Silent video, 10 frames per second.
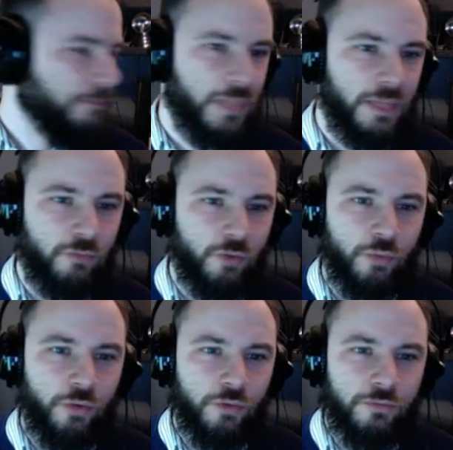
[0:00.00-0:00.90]

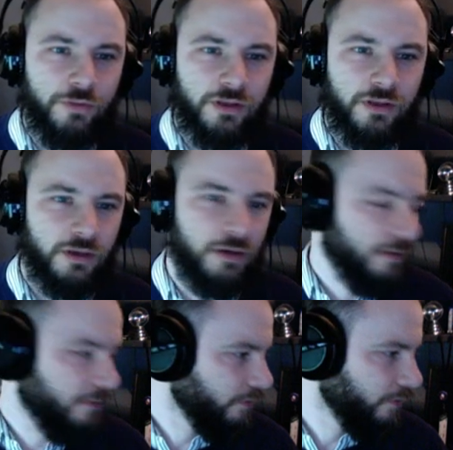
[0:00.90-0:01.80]
remove the canary
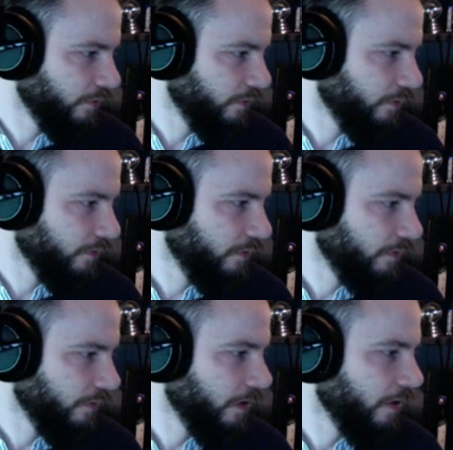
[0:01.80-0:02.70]
too.
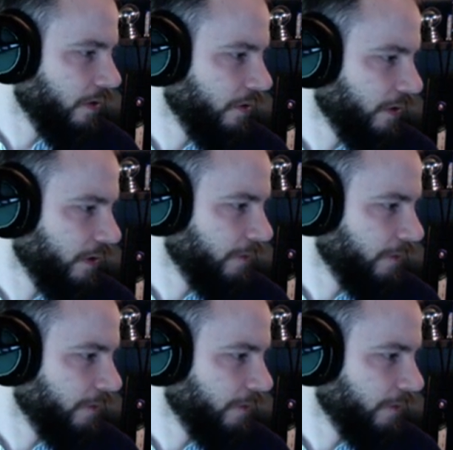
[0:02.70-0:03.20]
Oh, okay.